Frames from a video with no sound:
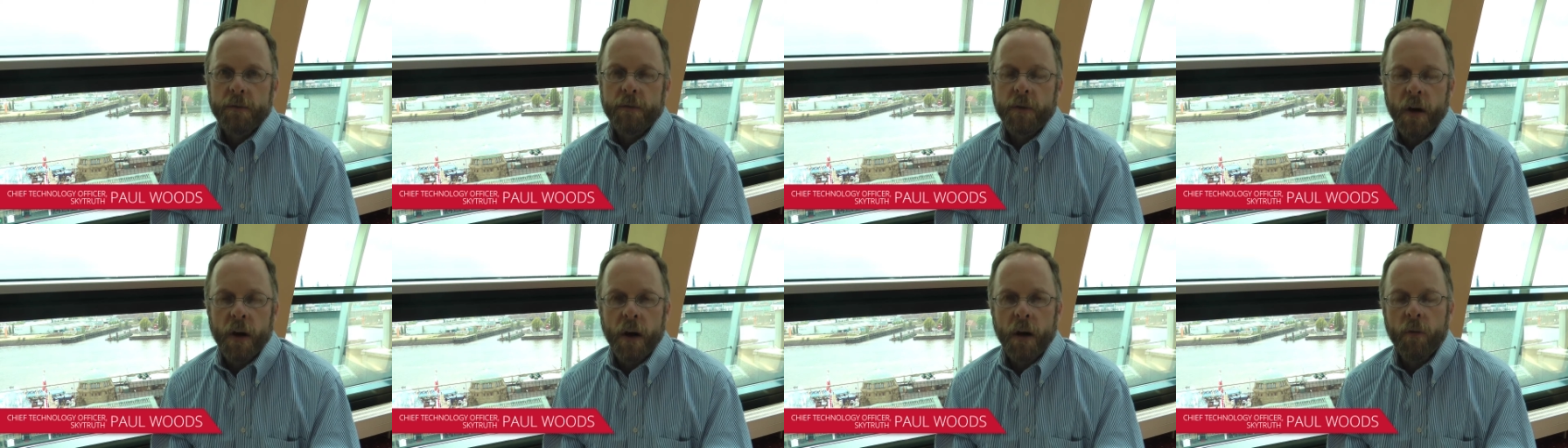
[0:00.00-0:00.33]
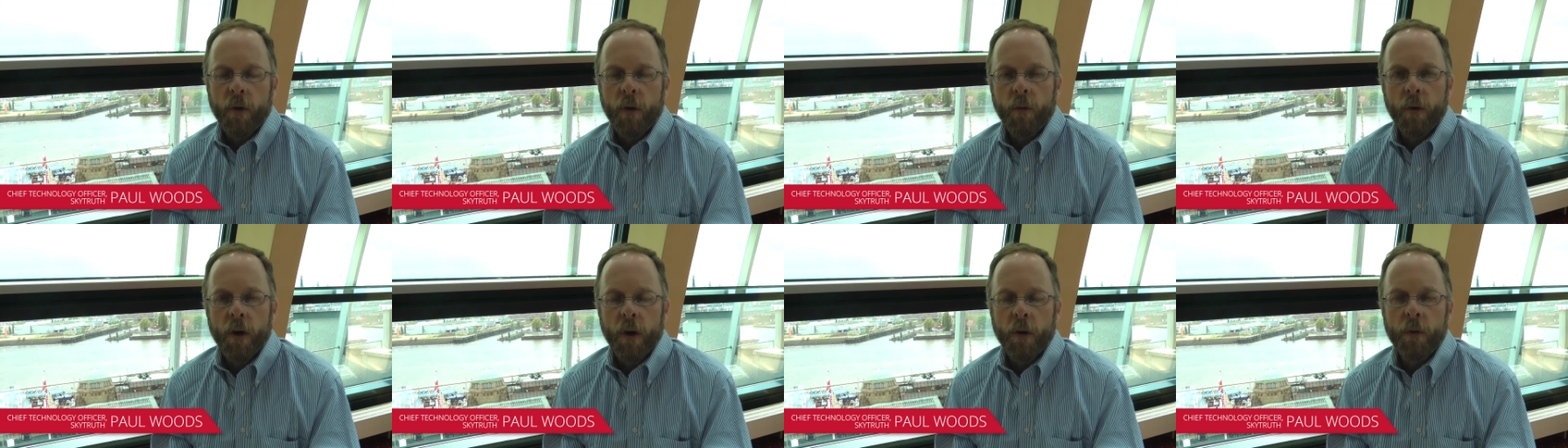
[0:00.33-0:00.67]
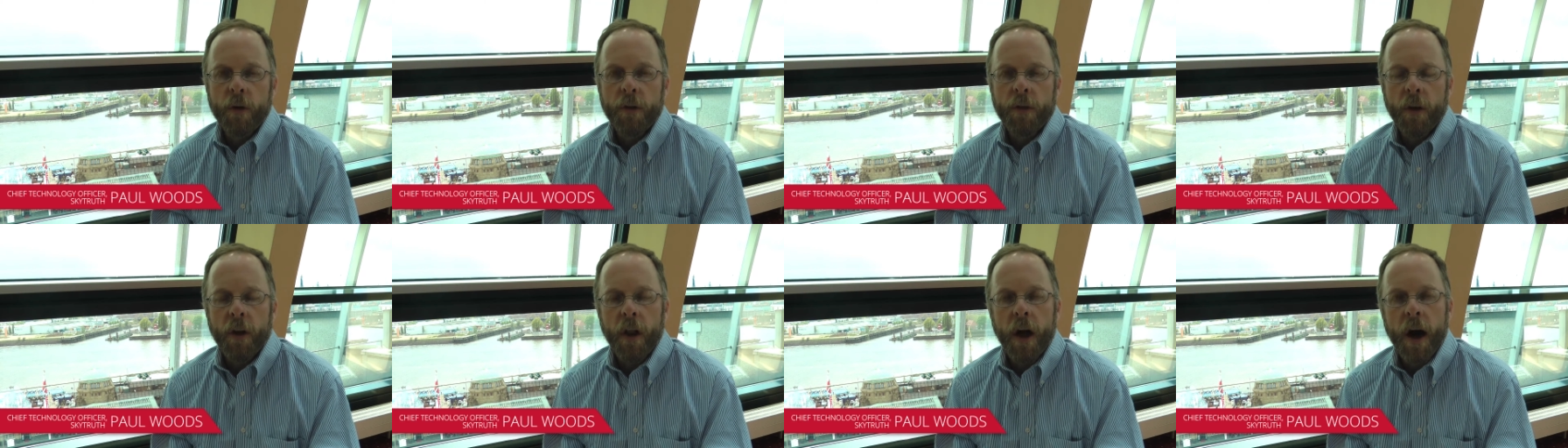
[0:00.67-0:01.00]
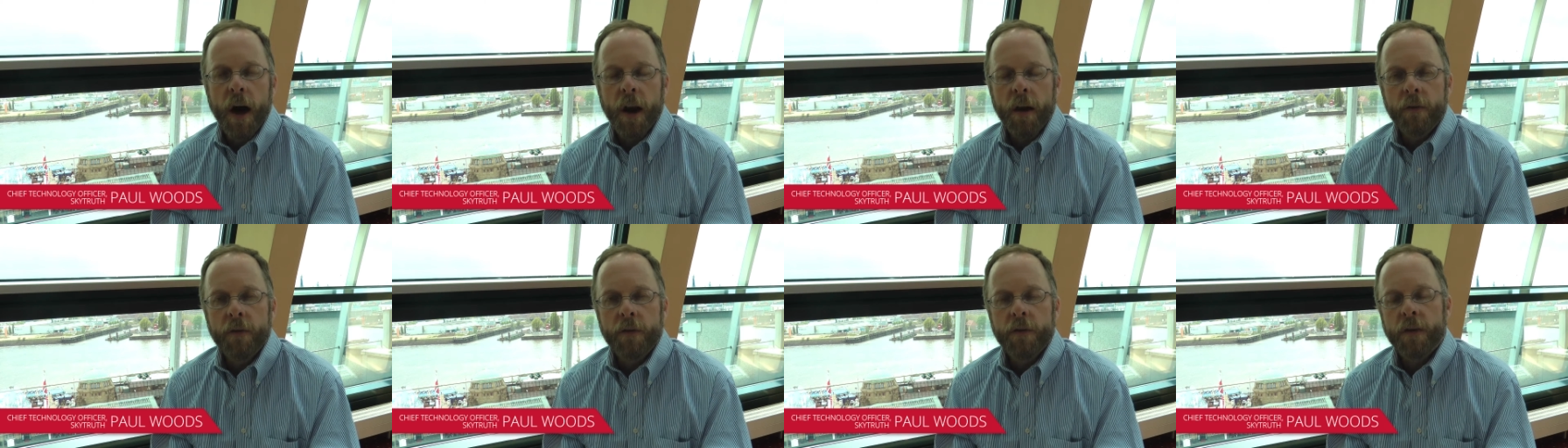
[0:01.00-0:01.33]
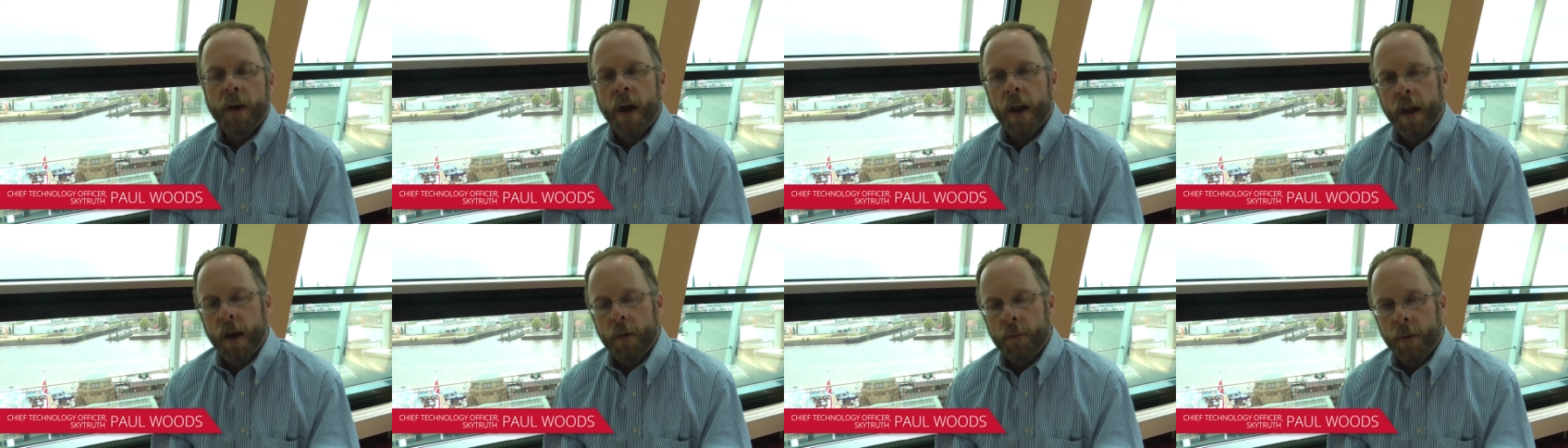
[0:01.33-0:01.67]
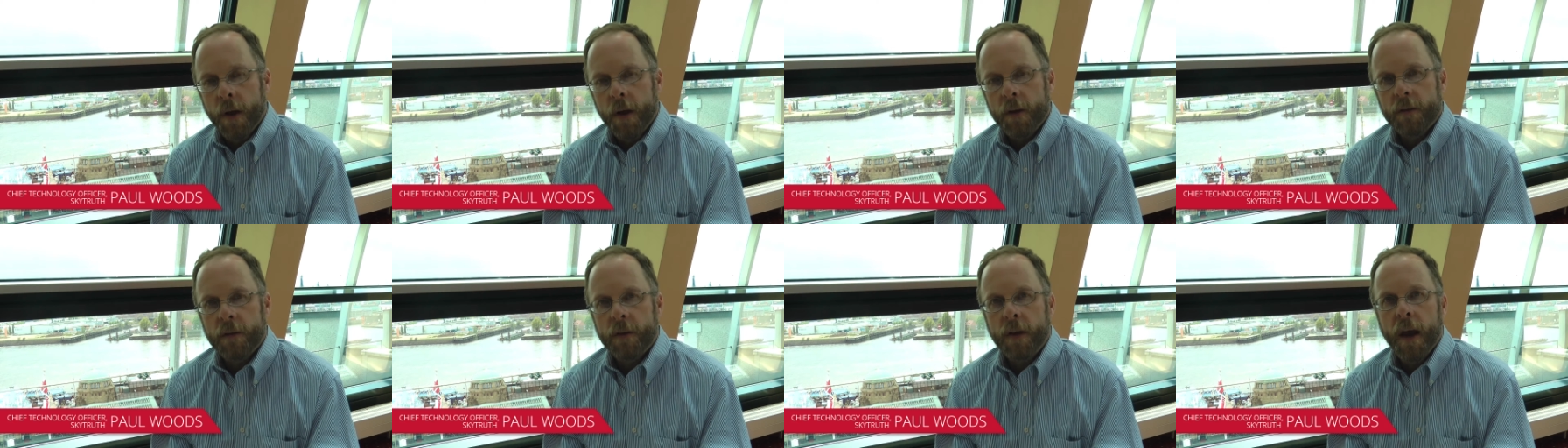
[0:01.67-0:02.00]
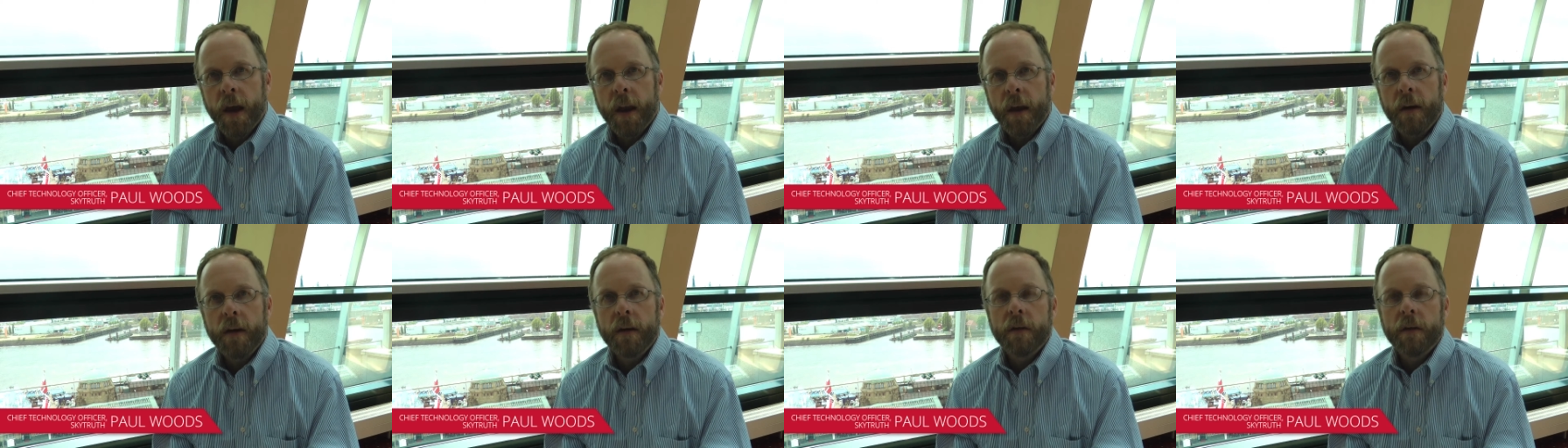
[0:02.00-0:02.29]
Uh, we work with a lot of satellite-based data.